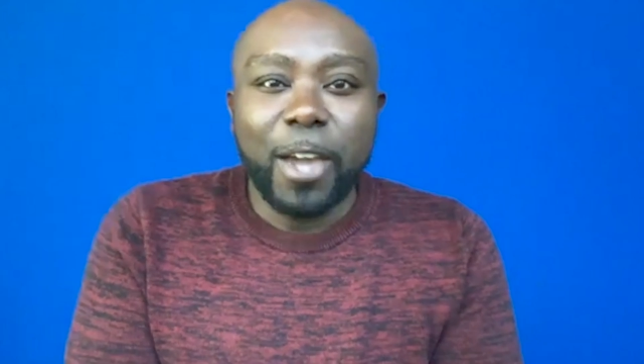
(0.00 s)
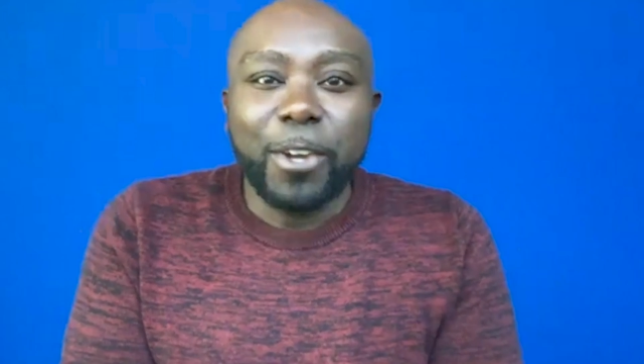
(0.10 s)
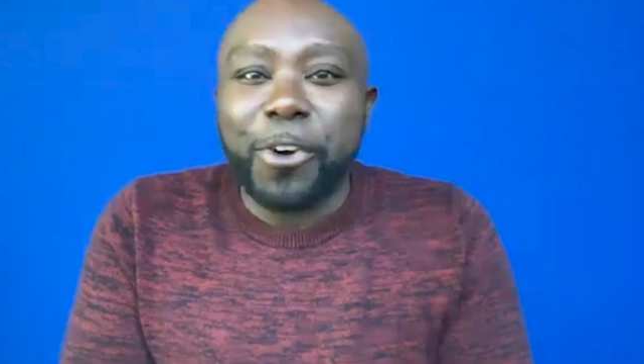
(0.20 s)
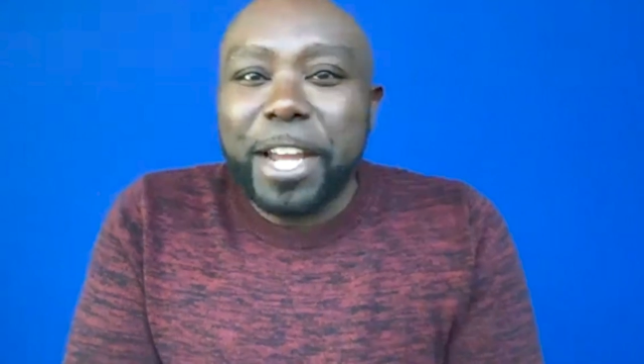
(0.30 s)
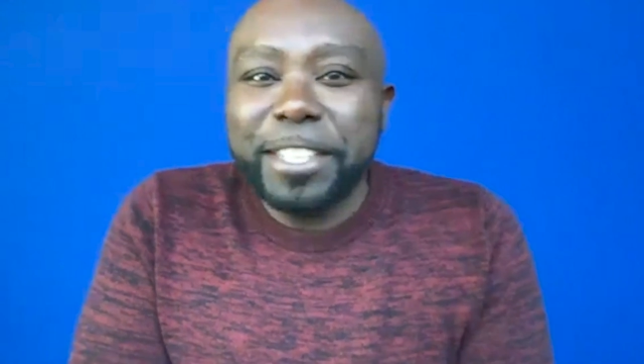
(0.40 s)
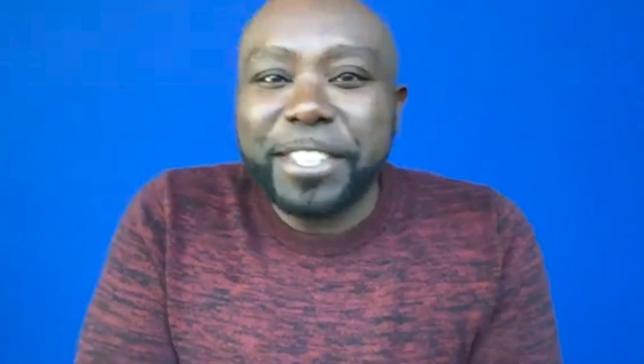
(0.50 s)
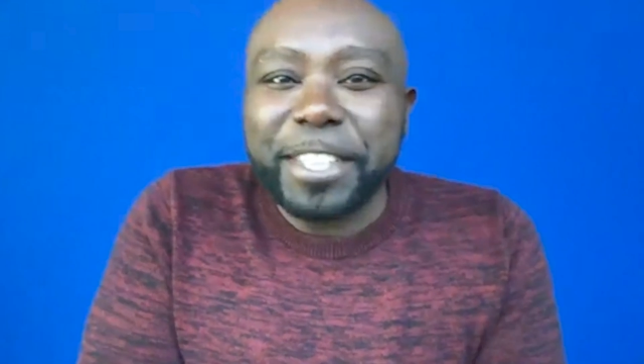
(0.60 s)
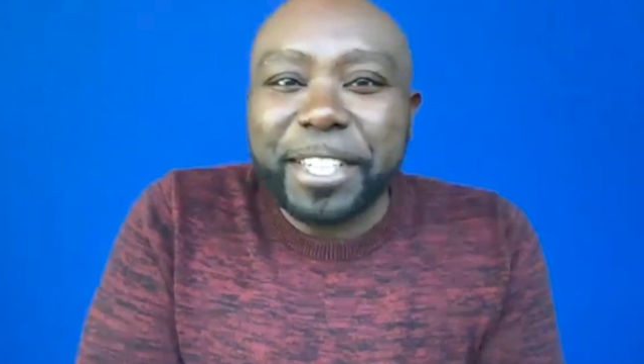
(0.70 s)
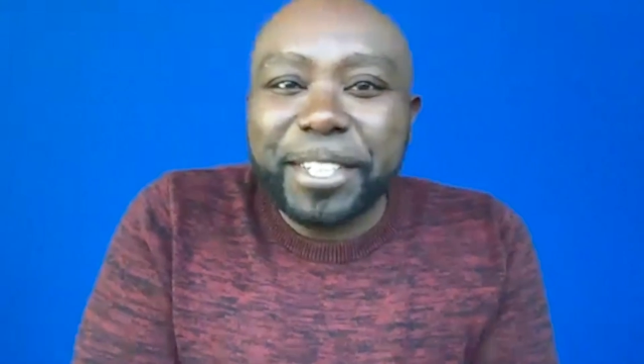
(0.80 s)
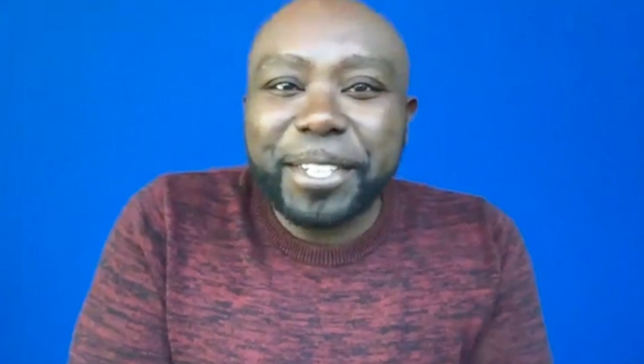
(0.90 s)
it. Grace
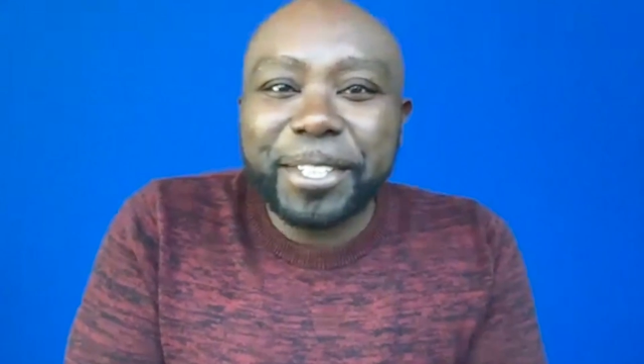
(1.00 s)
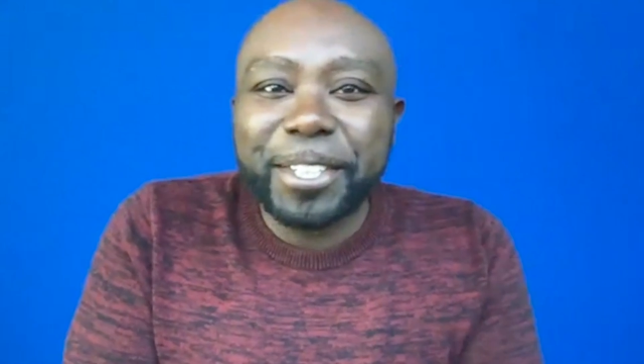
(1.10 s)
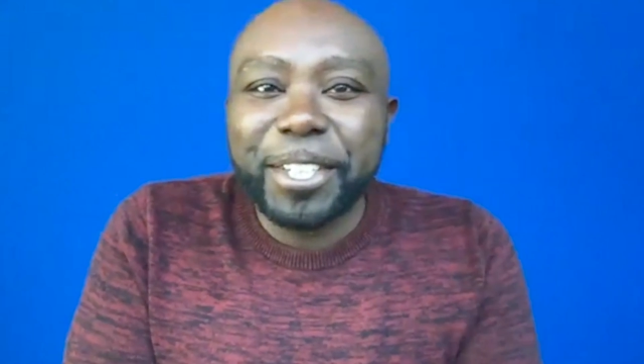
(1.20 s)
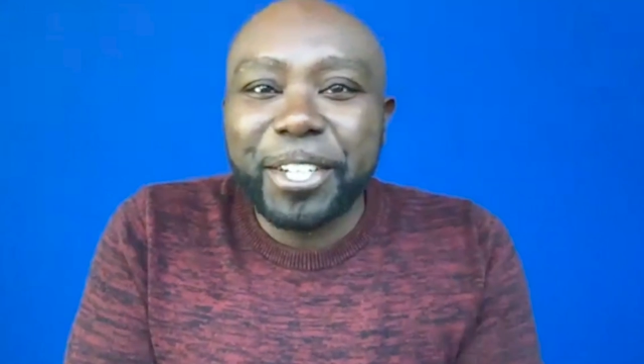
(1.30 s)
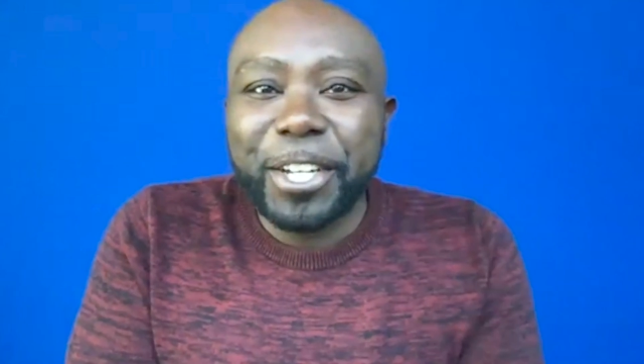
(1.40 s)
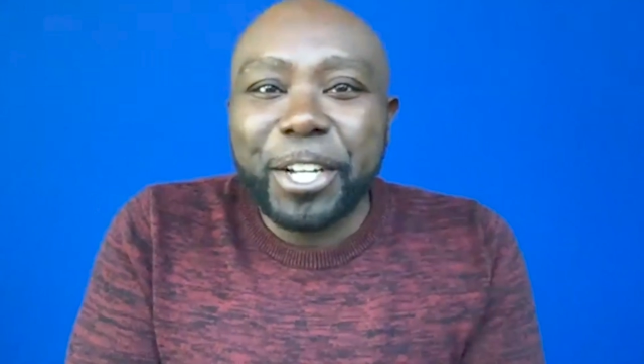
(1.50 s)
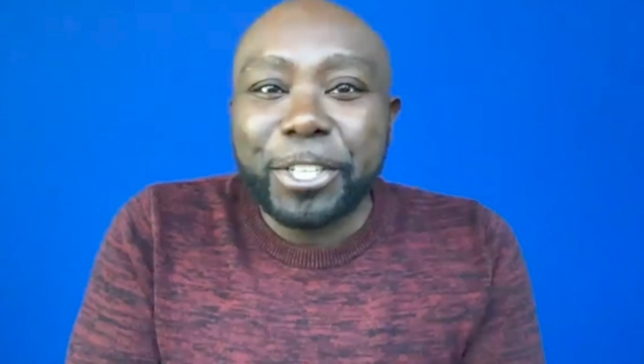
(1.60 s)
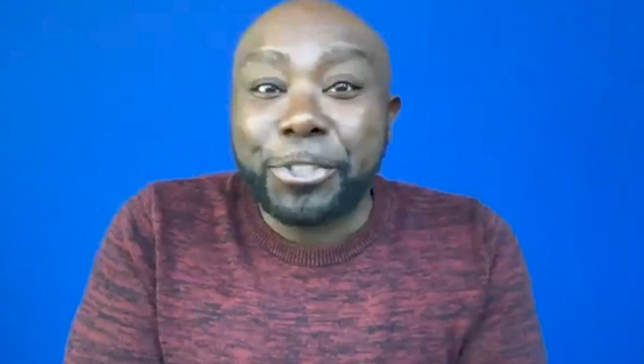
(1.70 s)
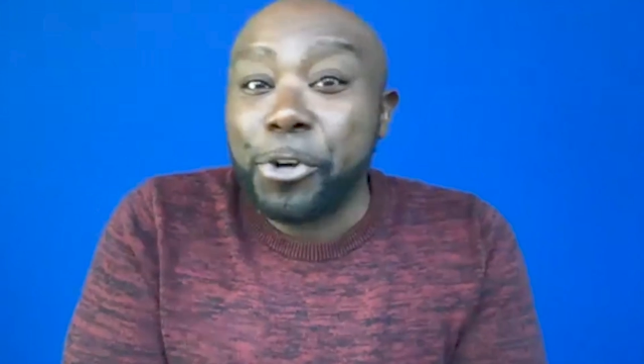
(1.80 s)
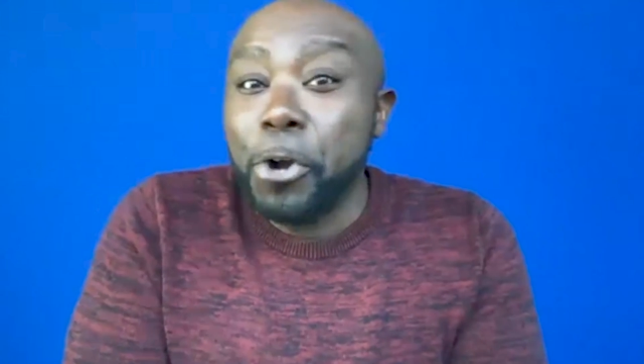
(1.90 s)
it.
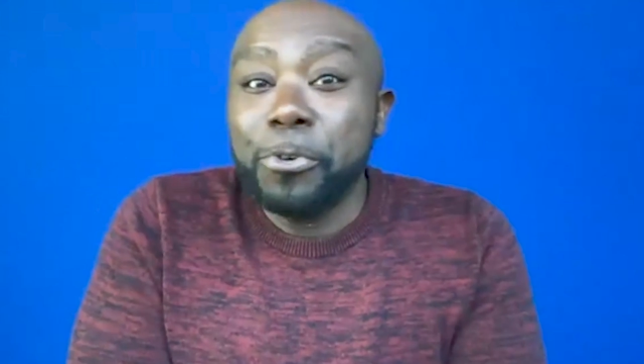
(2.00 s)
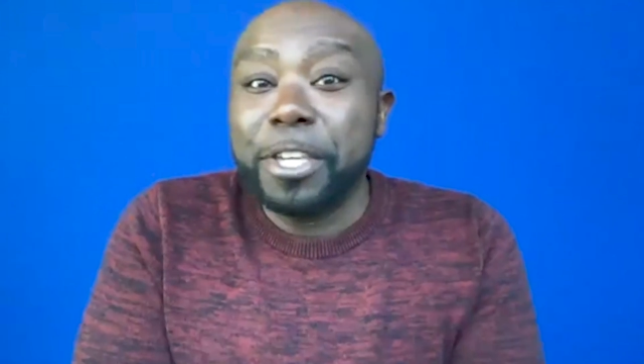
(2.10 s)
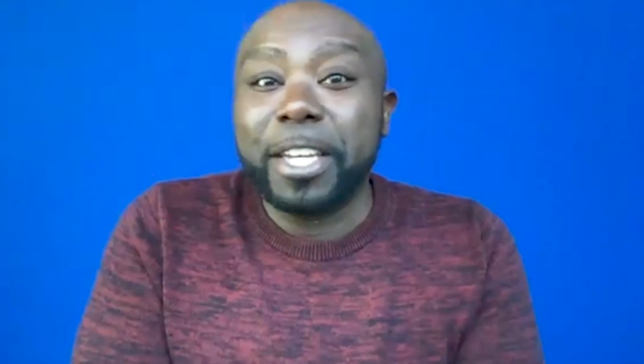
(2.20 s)
Stroke